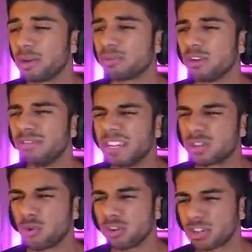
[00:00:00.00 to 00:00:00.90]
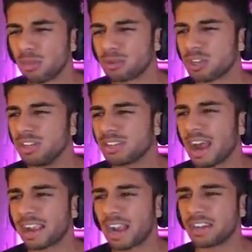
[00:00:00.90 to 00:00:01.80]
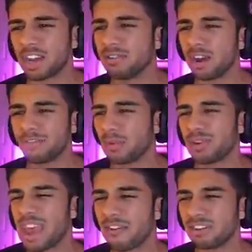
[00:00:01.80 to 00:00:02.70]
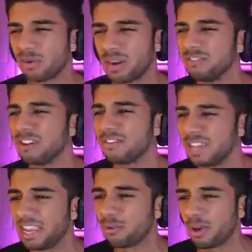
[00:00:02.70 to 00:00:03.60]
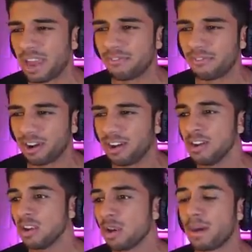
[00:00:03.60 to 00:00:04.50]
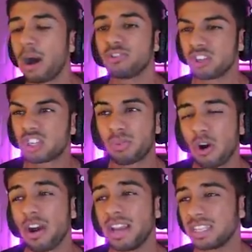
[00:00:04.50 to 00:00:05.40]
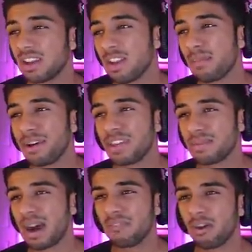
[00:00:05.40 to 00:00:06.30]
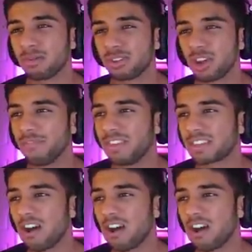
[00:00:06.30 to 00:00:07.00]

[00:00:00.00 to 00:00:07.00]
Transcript: There was loads of exhaust options. Like, I don't know if they were there in 2015 or whatever, but I was just surprised by the amount of options on this